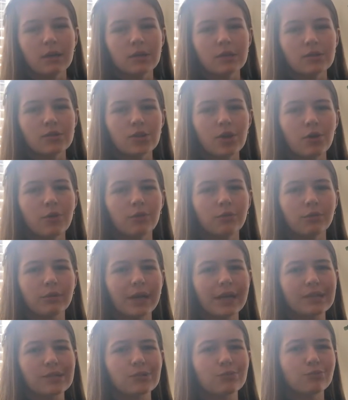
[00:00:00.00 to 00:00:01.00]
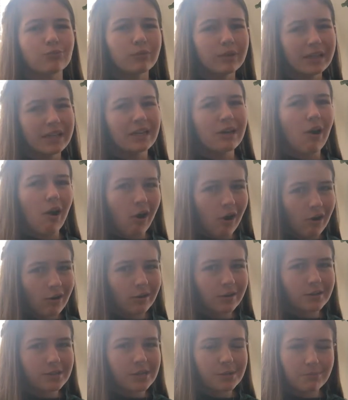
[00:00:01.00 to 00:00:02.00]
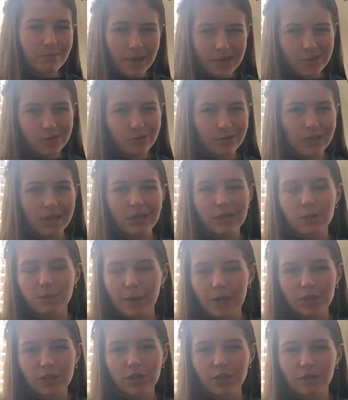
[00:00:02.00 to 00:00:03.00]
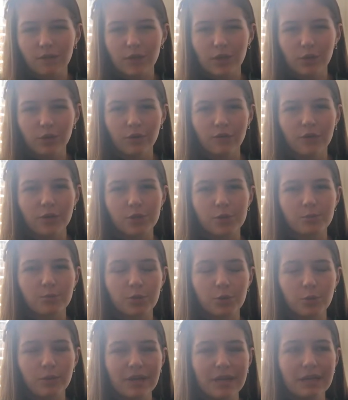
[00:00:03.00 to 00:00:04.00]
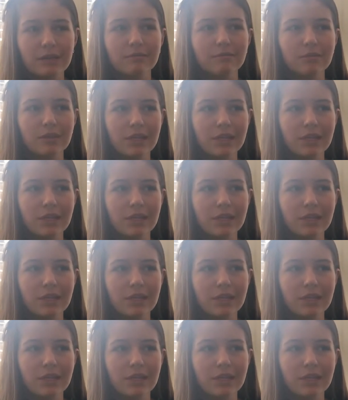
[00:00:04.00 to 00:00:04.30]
So it's really hard to measure the expansion of the universe between